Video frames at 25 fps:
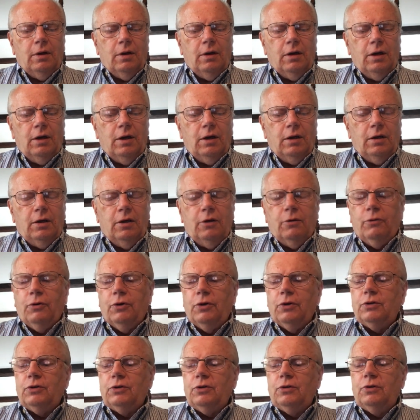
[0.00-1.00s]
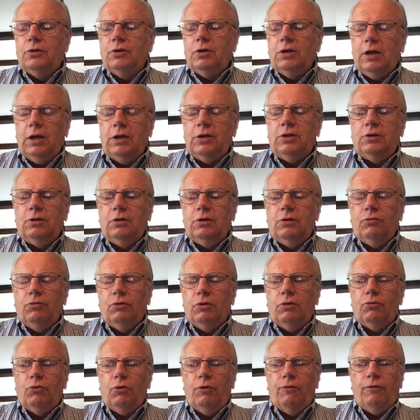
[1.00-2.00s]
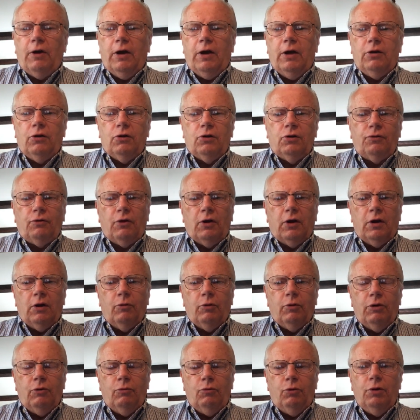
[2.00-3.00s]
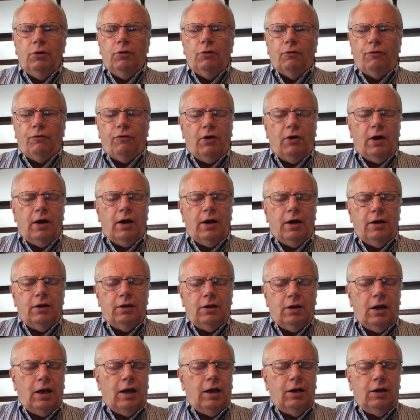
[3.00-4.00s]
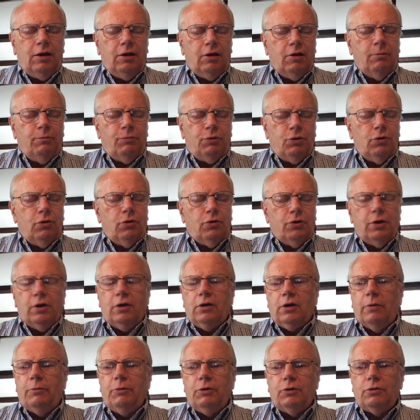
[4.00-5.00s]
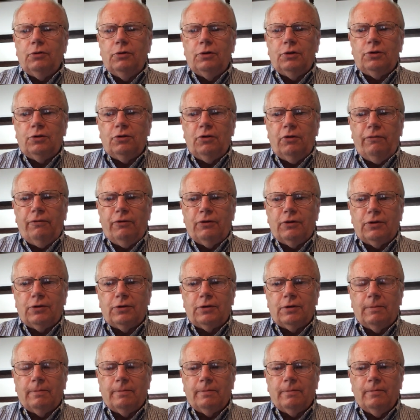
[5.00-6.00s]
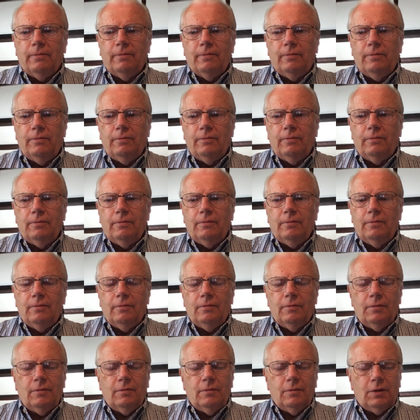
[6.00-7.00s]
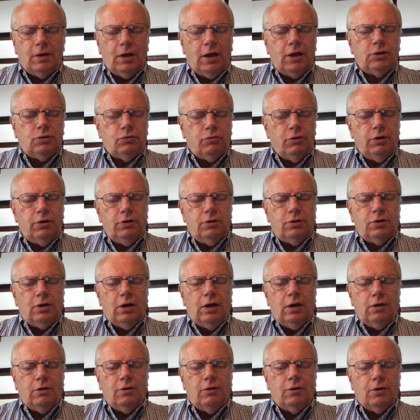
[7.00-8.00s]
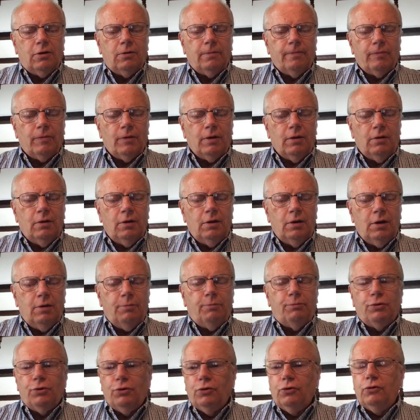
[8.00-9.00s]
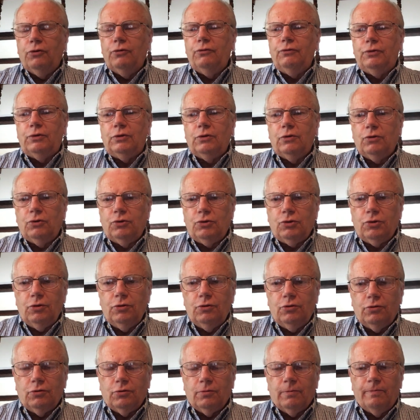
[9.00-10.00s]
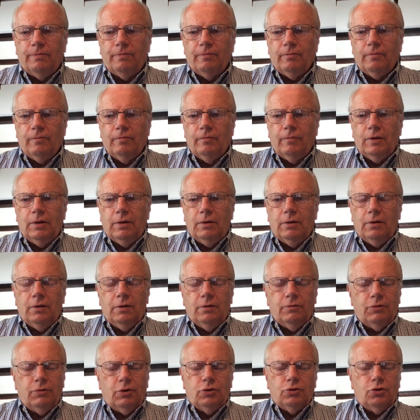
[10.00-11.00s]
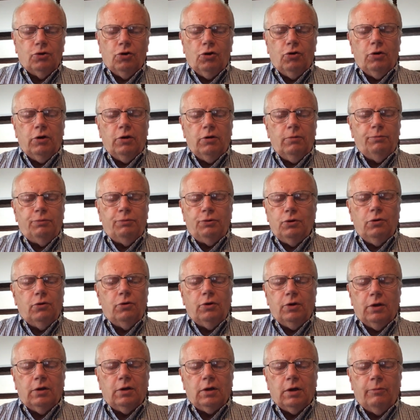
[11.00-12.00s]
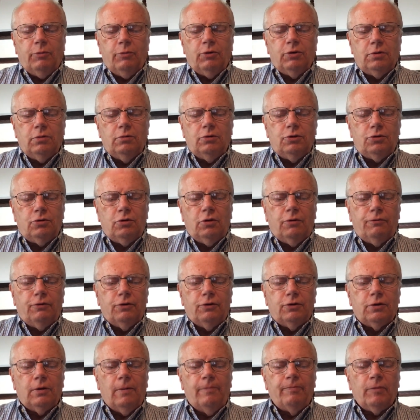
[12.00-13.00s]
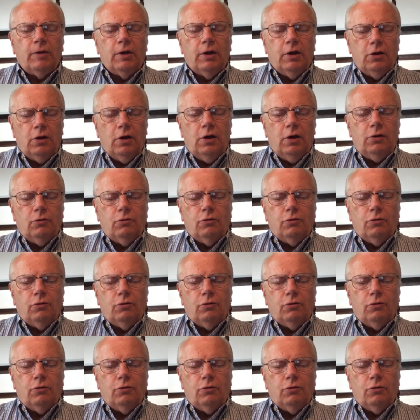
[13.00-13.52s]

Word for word: and it was tested with the refiner's fire, we wouldn't find any impurity coming to the surface. That's what he's saying here. It proves true. There's no impurity coming to the surface. In other